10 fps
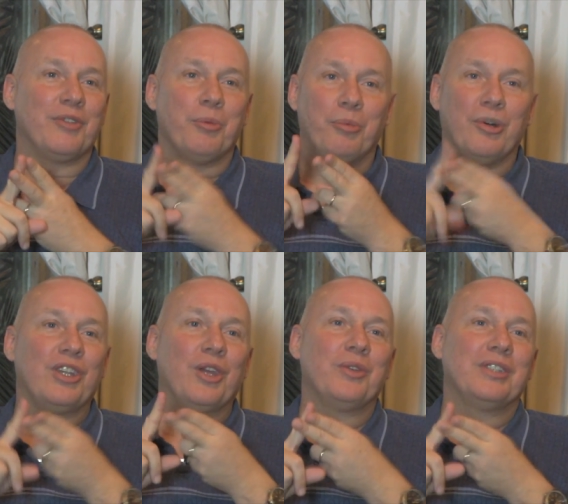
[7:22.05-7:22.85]
If you
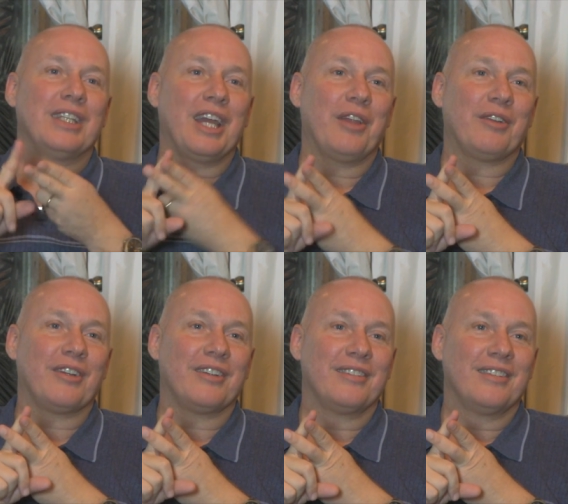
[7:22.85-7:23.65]
put those
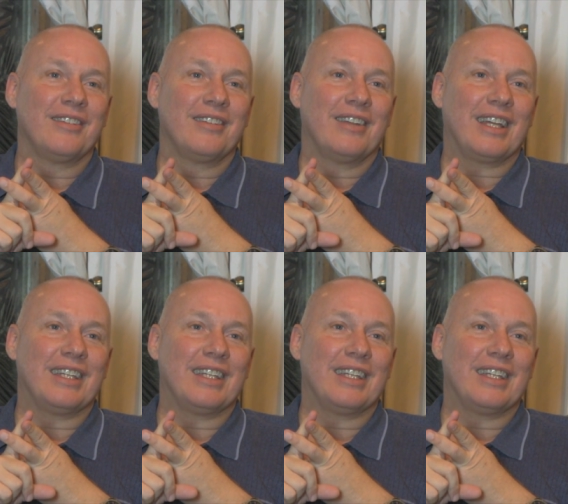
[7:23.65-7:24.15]
together, it